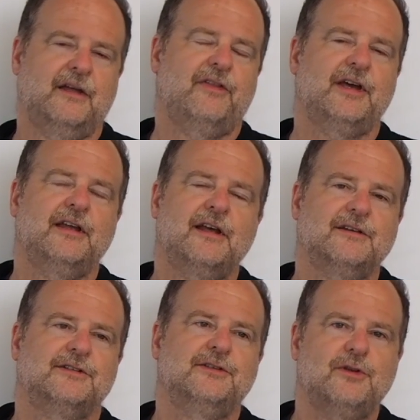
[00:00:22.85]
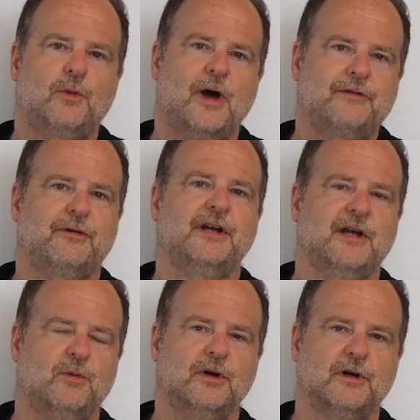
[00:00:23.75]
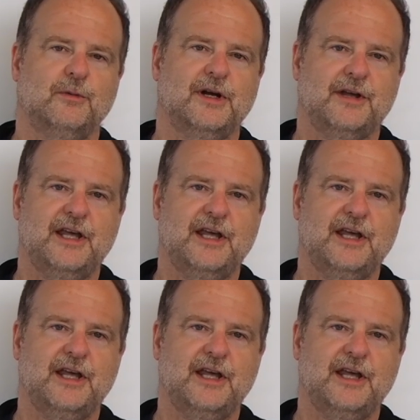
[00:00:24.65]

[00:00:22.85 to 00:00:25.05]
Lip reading: that connect to the Wi-Fi network around